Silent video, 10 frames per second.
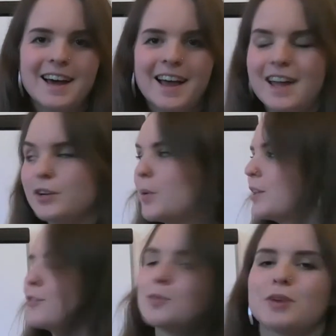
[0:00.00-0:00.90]
and going
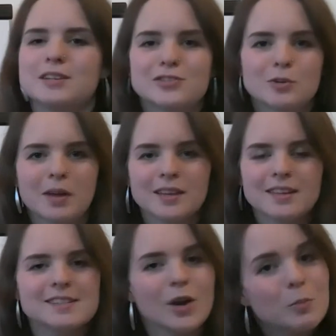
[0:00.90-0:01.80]
through a brainstorm like
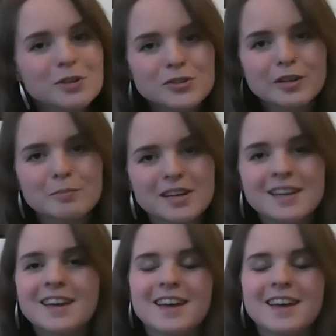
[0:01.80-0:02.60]
this. I hope you join me.